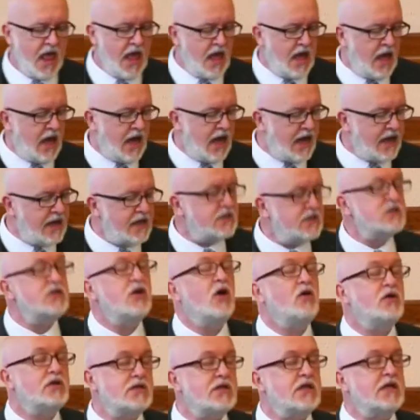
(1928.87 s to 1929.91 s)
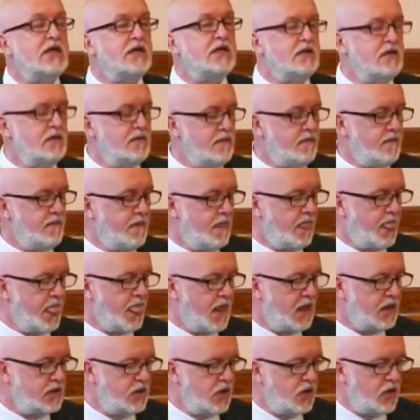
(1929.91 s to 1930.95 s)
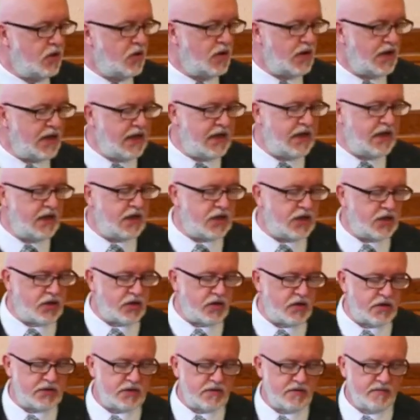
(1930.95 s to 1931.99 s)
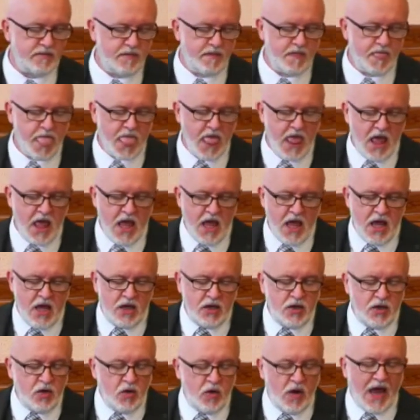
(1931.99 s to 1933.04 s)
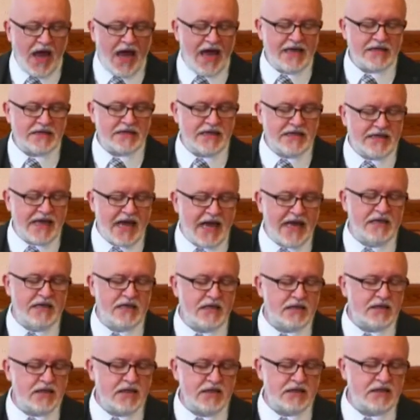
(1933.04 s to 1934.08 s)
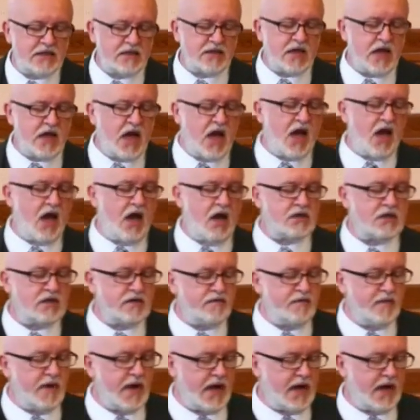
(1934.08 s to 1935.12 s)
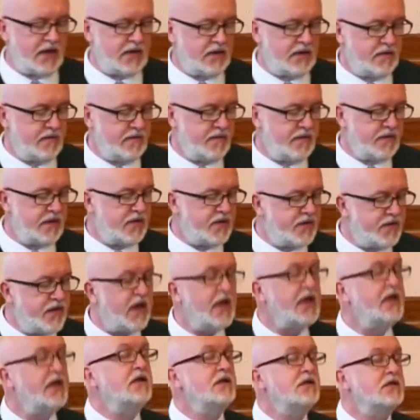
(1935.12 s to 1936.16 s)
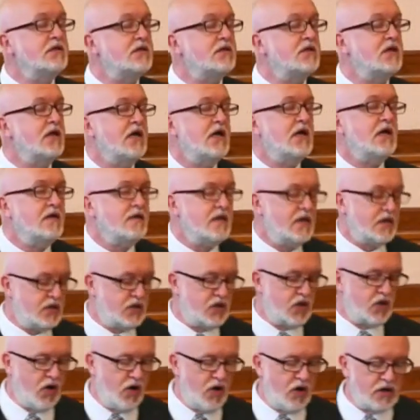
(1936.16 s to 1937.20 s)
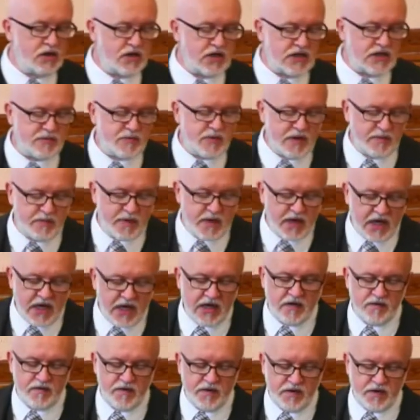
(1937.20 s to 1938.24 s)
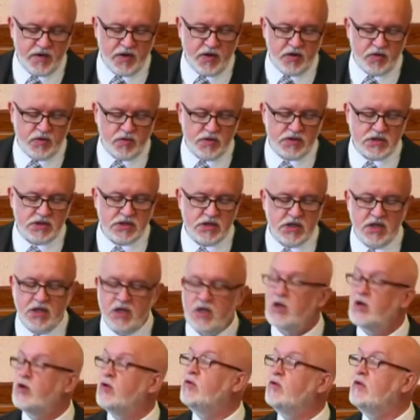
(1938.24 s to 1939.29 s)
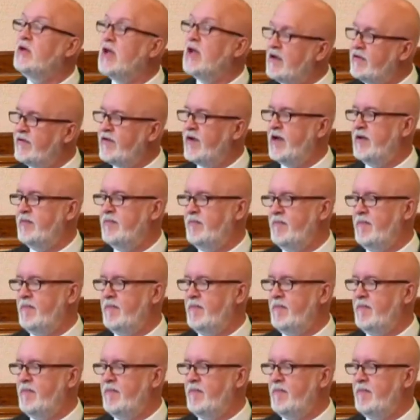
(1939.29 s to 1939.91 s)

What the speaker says: Eye has not seen, nor ear heard, nor has it entered into the heart of man, the things that God has prepared for those who love him.